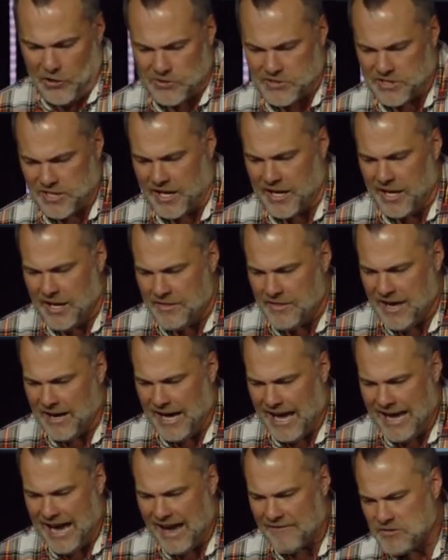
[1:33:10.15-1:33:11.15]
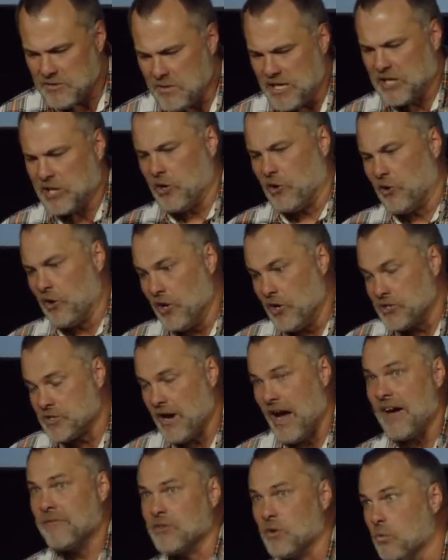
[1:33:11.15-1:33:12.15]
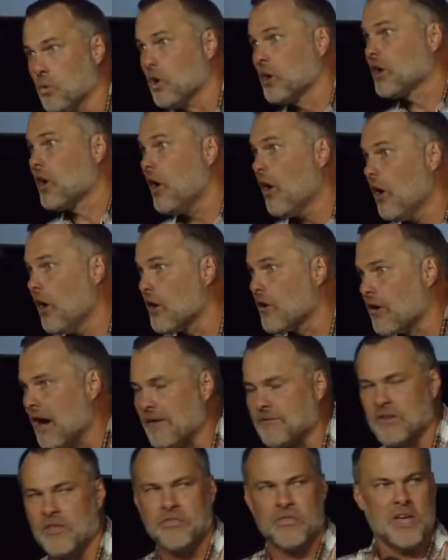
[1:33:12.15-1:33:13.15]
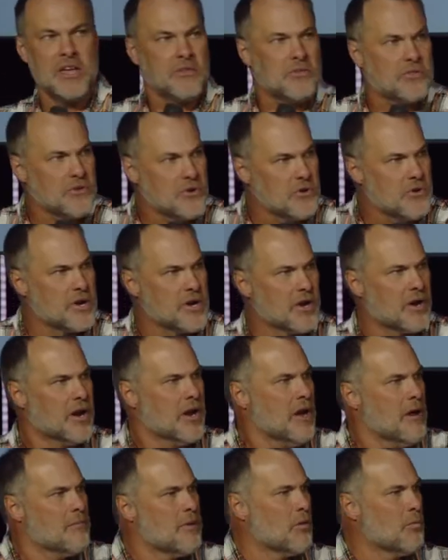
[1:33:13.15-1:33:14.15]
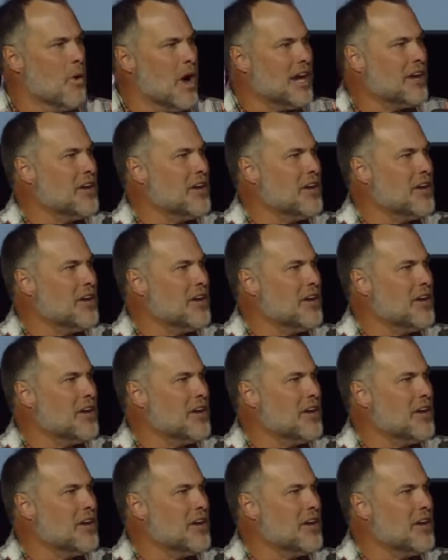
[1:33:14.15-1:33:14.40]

goats that I have to be coerced, or I have to work hard, or I have to think through it. But